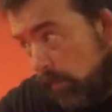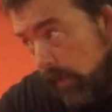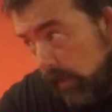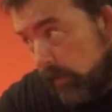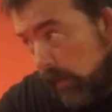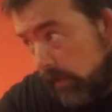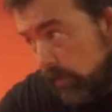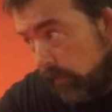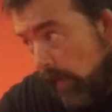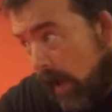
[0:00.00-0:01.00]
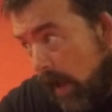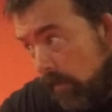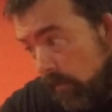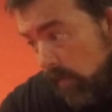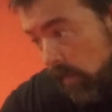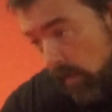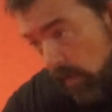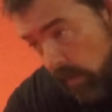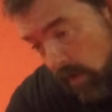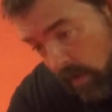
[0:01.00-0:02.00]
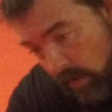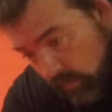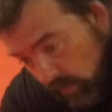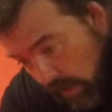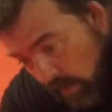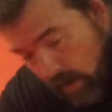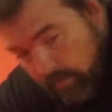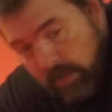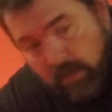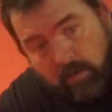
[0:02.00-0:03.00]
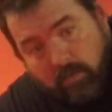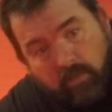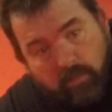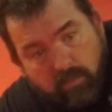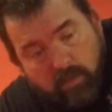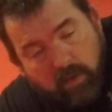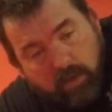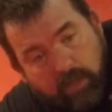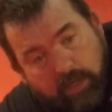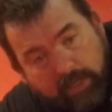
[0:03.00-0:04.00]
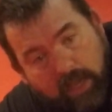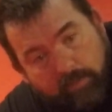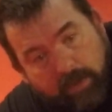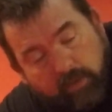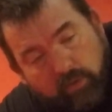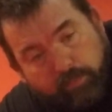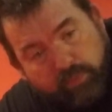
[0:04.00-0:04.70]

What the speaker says: but he's going to survive. So now I'm here, and I got my good